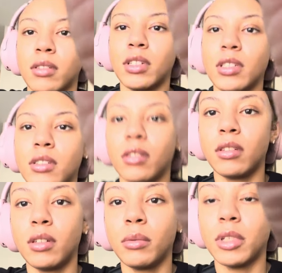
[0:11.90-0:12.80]
This
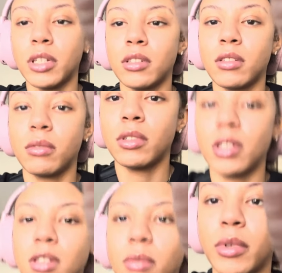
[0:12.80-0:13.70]
newer light is so
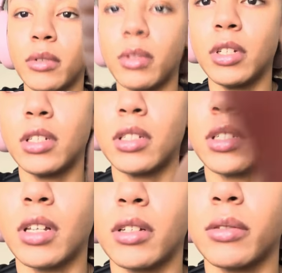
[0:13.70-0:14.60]
janky, bro. I need to
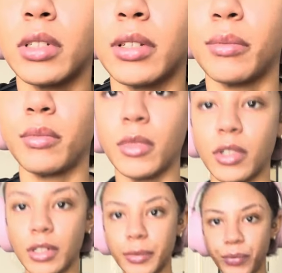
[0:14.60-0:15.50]
sell it or something. All right,
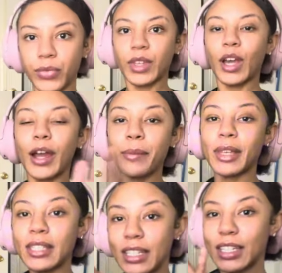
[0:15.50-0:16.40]
all right,
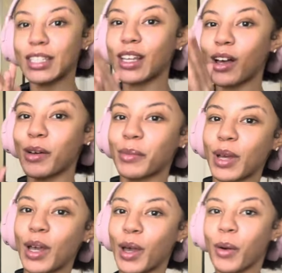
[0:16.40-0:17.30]
besties. Um,
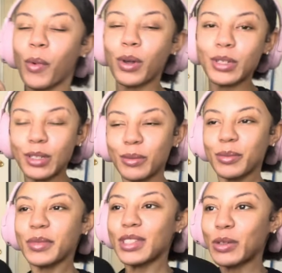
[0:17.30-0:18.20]

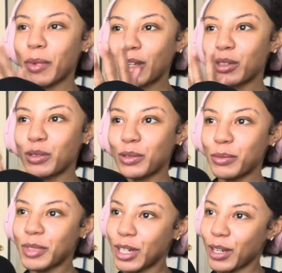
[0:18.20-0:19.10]
welcome to my
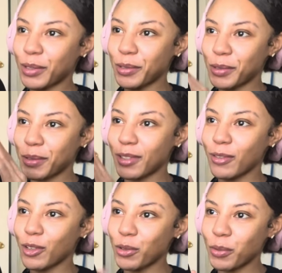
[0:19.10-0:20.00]
YouTube channel. If
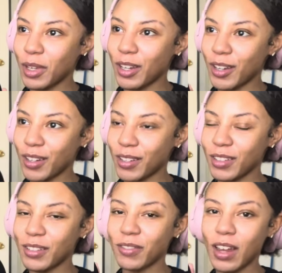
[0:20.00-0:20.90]
you're new here,
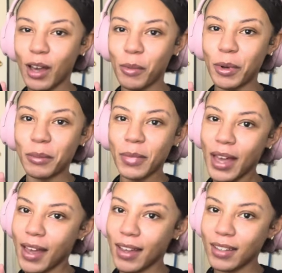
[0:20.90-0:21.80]
if not, welcome
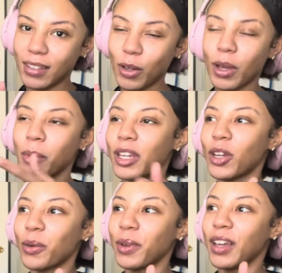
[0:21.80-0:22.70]
back. Okay, wait,
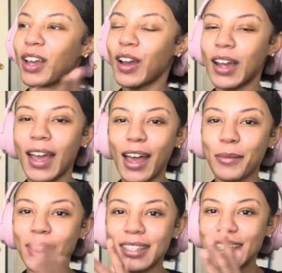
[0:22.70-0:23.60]
no. All right, hi,
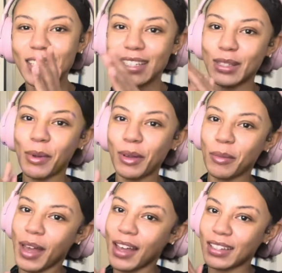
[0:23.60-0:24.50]
besties. Welcome
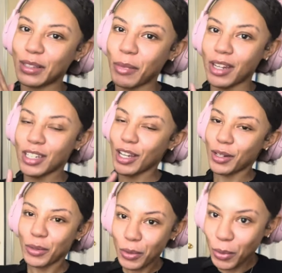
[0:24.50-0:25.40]
back to my
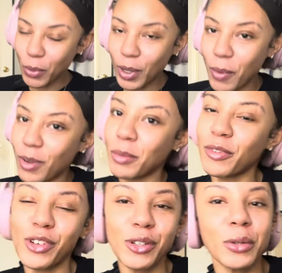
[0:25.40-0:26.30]
channel, or welcome
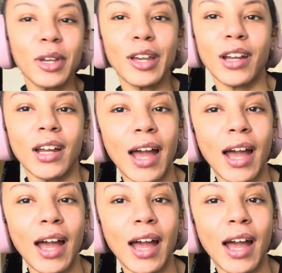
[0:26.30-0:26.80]
if you're new here.